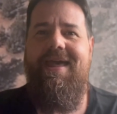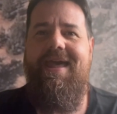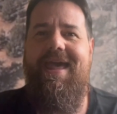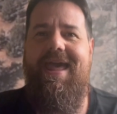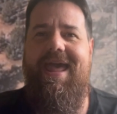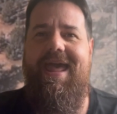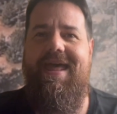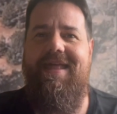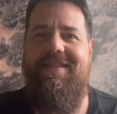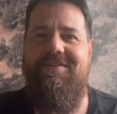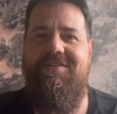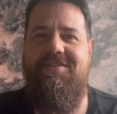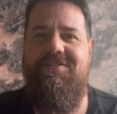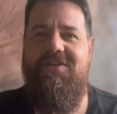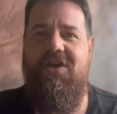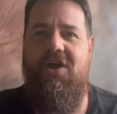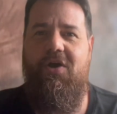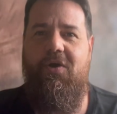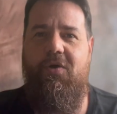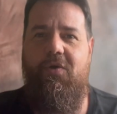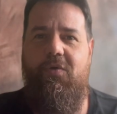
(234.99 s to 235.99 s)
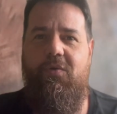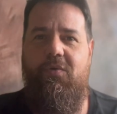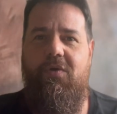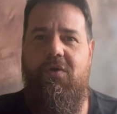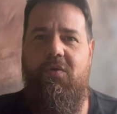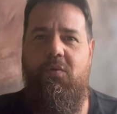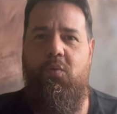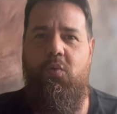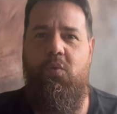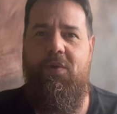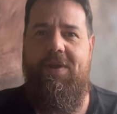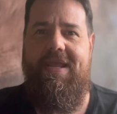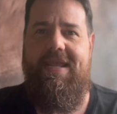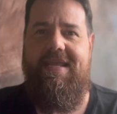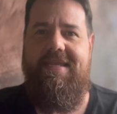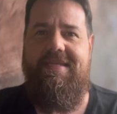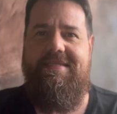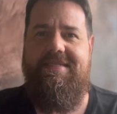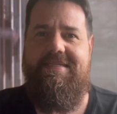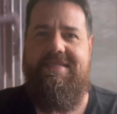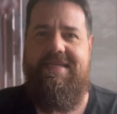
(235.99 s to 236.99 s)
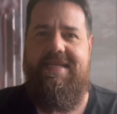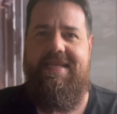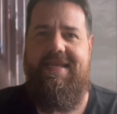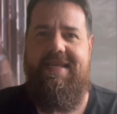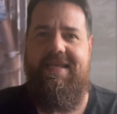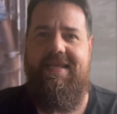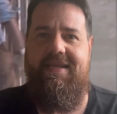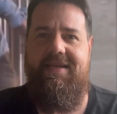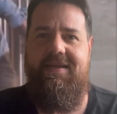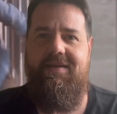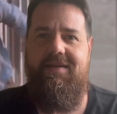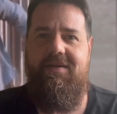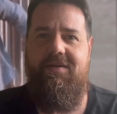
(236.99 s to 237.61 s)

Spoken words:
And so we see